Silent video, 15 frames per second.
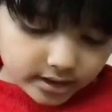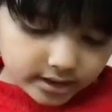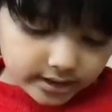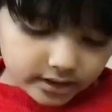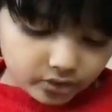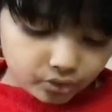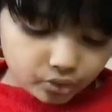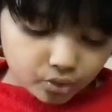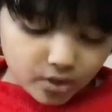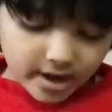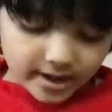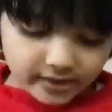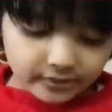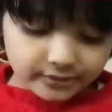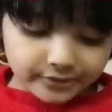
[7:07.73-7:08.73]
is
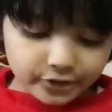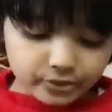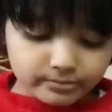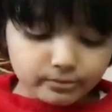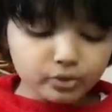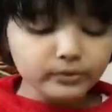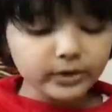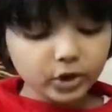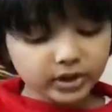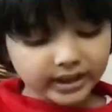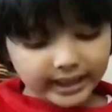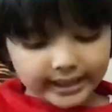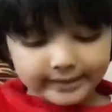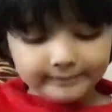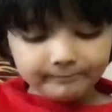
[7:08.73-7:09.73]
when you move your
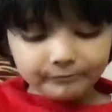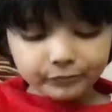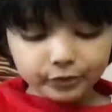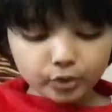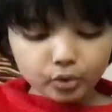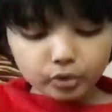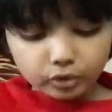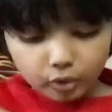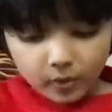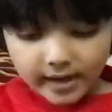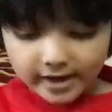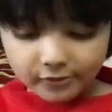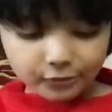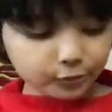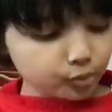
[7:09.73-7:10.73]
king 2
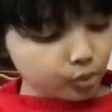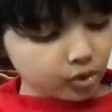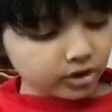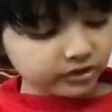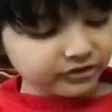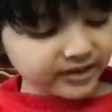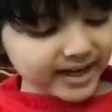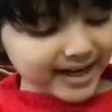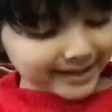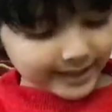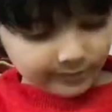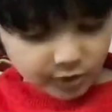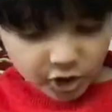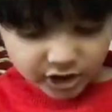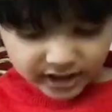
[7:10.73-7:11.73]
squares towards
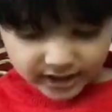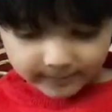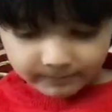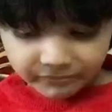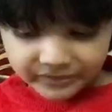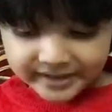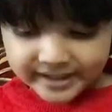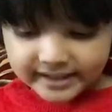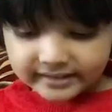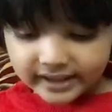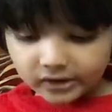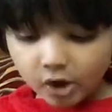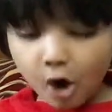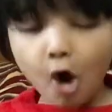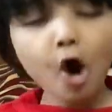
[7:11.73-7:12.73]
any rook,
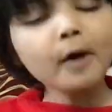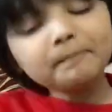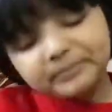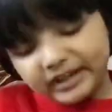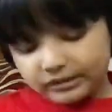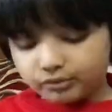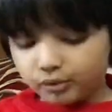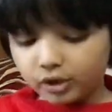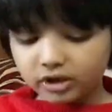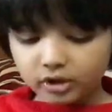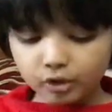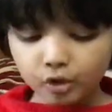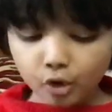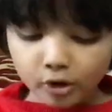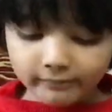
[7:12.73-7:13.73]
then hop that
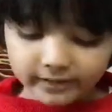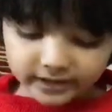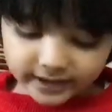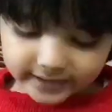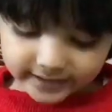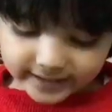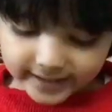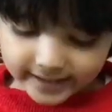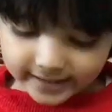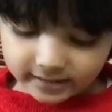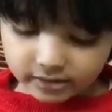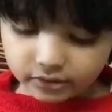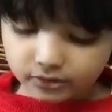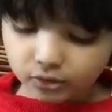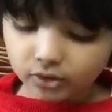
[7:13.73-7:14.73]
rook over the
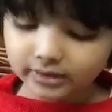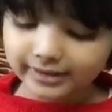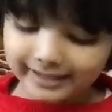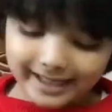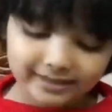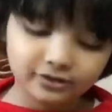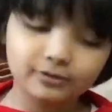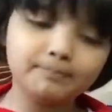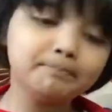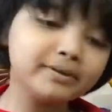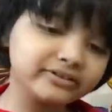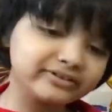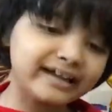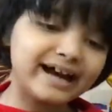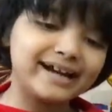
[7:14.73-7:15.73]
king so it lands
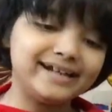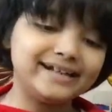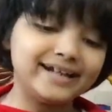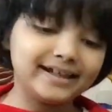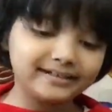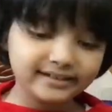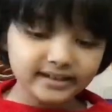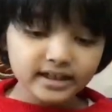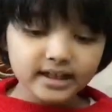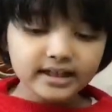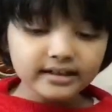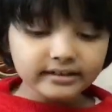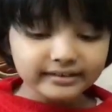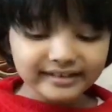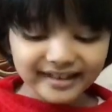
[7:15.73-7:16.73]
beside it.
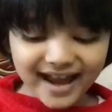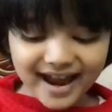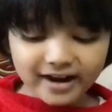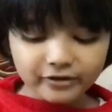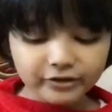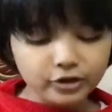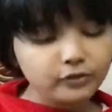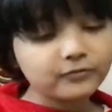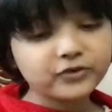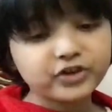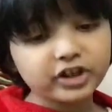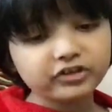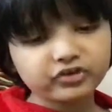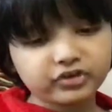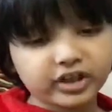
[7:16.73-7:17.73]
Now you've
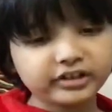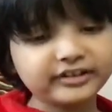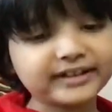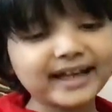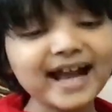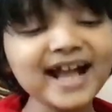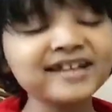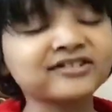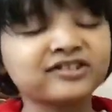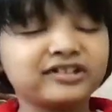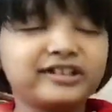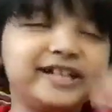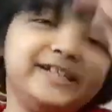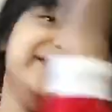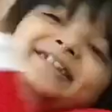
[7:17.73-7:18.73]
just done castling.